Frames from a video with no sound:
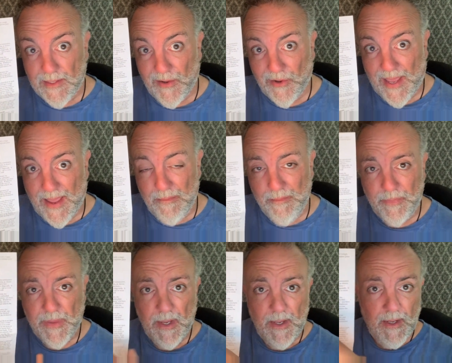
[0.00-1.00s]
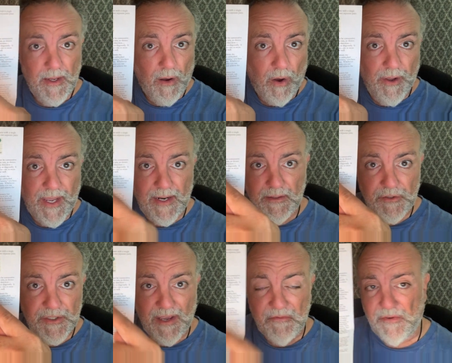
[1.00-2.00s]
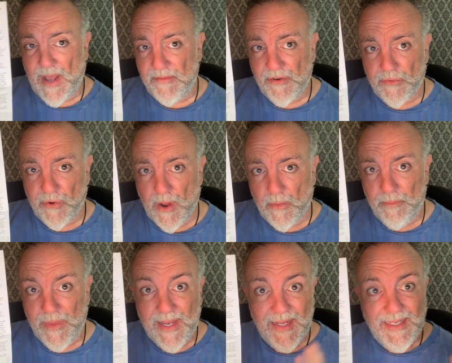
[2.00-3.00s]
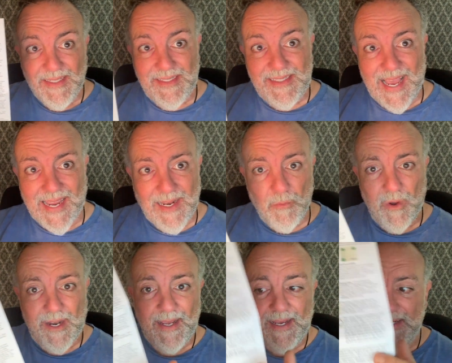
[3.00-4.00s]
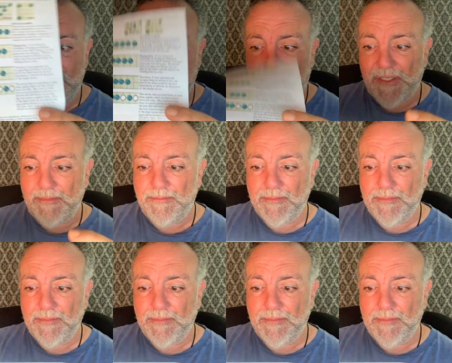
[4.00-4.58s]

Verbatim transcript: Okay, all you got to do is get five in a row. Second winning condition,